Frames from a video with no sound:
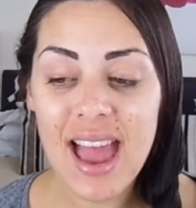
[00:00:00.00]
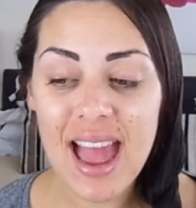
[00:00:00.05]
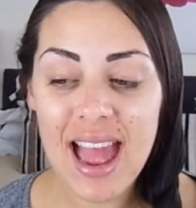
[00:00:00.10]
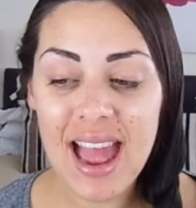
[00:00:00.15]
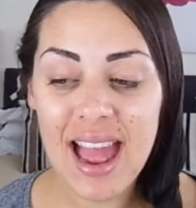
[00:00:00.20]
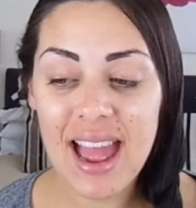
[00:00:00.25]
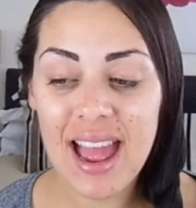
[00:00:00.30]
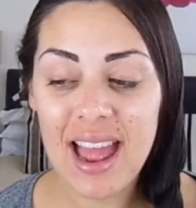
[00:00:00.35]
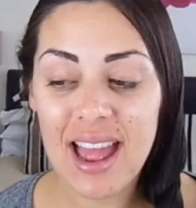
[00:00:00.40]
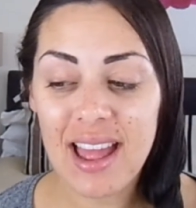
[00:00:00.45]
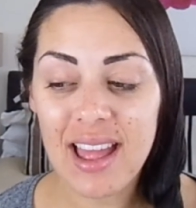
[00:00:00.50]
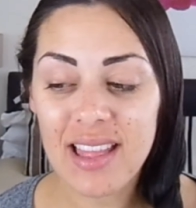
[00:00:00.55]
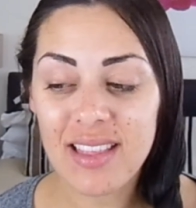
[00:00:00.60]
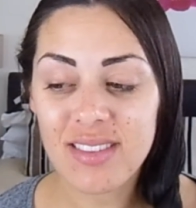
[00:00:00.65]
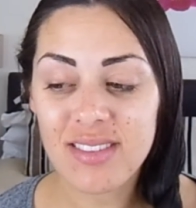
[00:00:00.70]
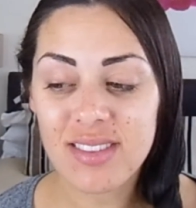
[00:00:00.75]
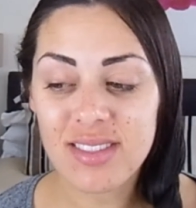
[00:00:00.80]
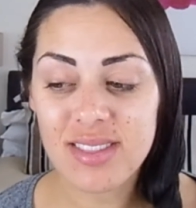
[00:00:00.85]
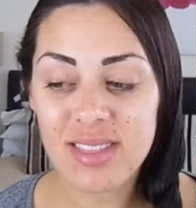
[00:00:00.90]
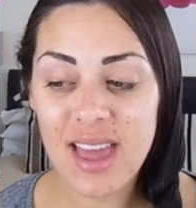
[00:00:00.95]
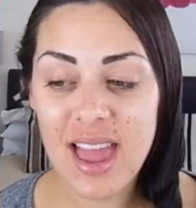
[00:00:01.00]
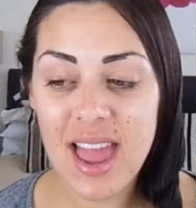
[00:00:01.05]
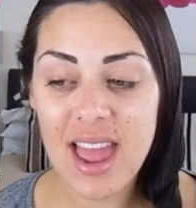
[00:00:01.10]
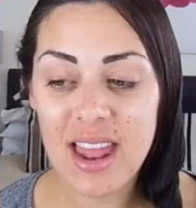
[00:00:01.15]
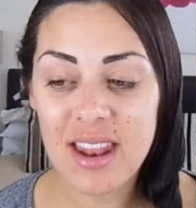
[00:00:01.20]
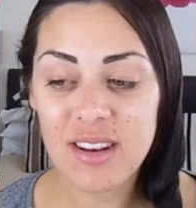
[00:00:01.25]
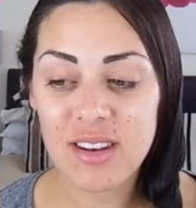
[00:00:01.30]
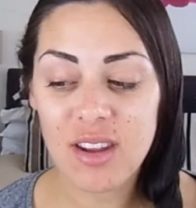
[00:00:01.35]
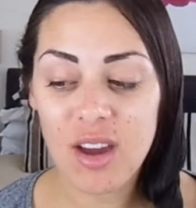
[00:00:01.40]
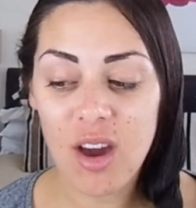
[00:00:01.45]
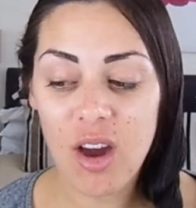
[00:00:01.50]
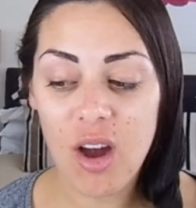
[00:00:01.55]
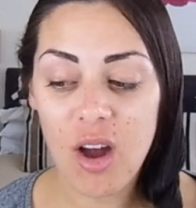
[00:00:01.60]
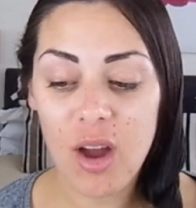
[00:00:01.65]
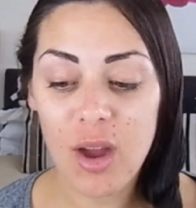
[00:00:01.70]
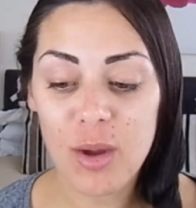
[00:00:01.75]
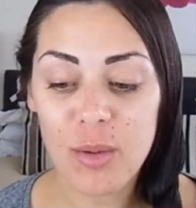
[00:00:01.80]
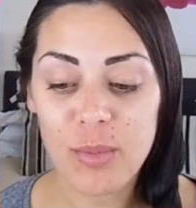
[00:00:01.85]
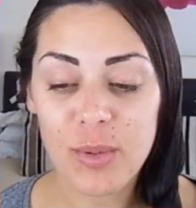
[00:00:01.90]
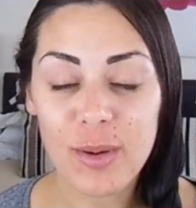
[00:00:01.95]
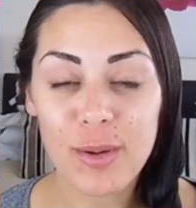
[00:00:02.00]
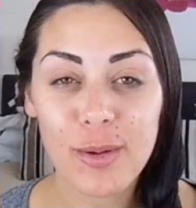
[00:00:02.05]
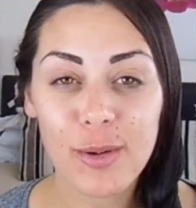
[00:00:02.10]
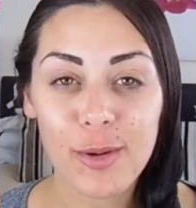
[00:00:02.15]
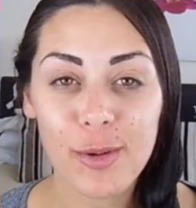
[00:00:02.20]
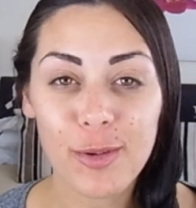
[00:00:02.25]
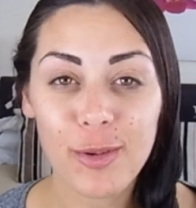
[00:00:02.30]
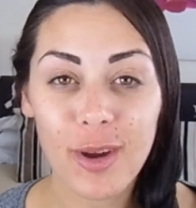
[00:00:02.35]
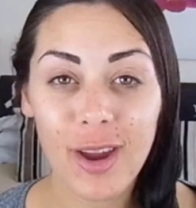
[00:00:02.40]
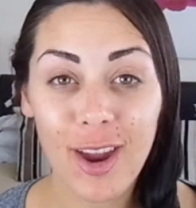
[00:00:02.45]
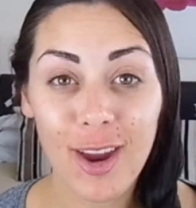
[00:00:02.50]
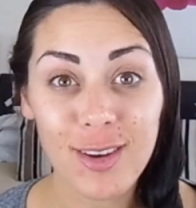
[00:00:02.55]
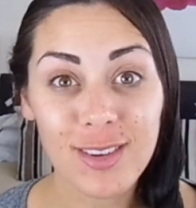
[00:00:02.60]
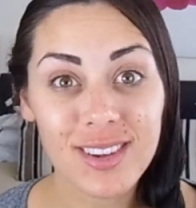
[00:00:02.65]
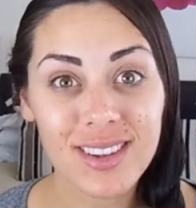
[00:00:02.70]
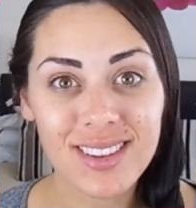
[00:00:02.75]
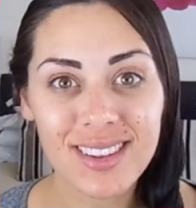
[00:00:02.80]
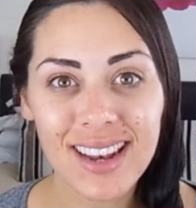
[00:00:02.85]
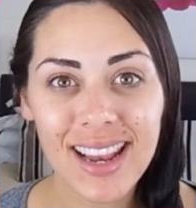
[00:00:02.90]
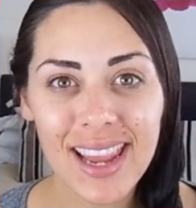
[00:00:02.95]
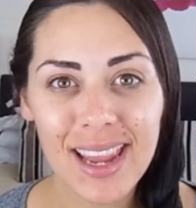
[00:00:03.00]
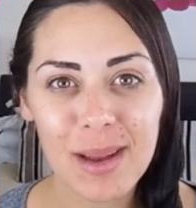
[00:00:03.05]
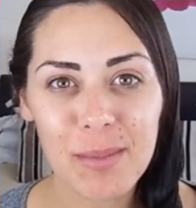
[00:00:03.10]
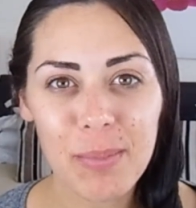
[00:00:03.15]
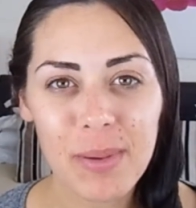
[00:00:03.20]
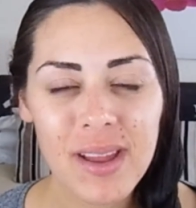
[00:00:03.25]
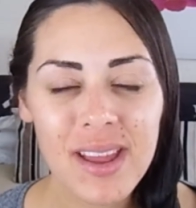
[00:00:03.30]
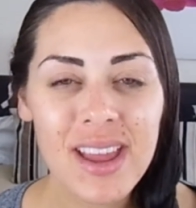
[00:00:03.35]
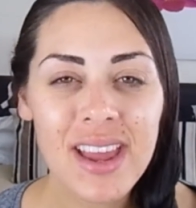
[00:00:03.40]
and then I will go to sleep.